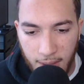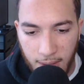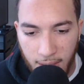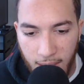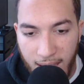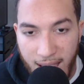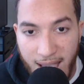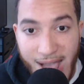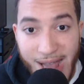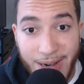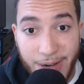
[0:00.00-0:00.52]

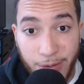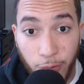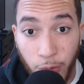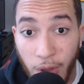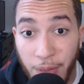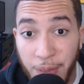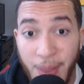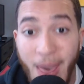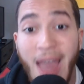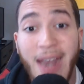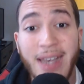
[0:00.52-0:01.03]
And
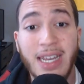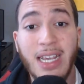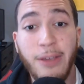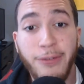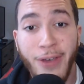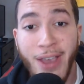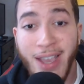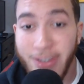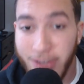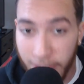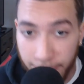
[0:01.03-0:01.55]
with that
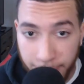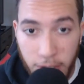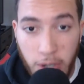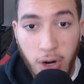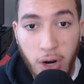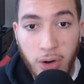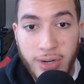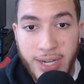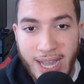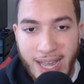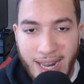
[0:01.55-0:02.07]
defense, if you
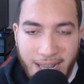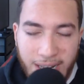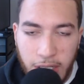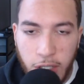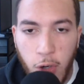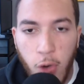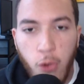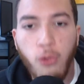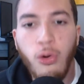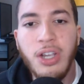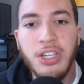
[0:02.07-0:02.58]
don't get it,
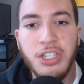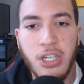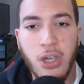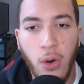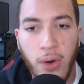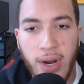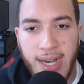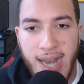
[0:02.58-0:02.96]
you risk going